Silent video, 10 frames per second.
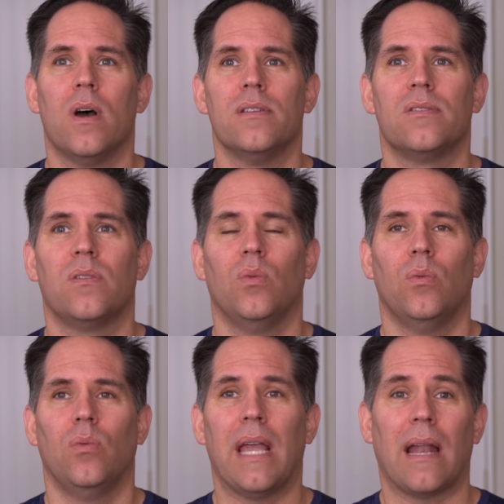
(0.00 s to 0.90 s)
was
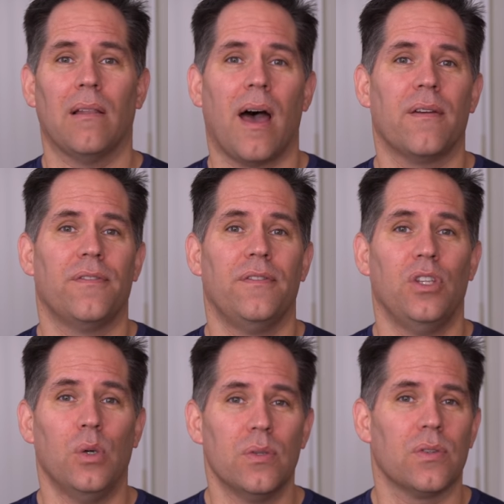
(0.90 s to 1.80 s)
we had a lot of
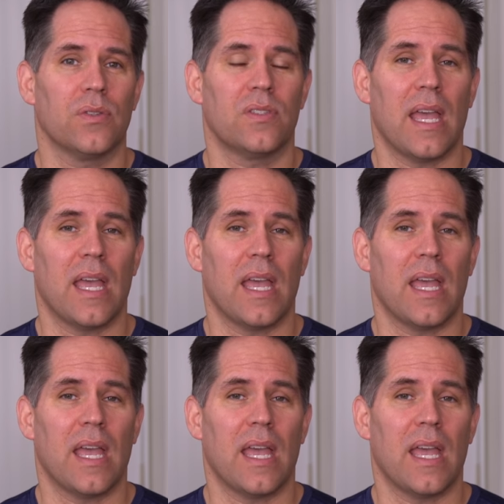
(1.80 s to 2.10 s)
users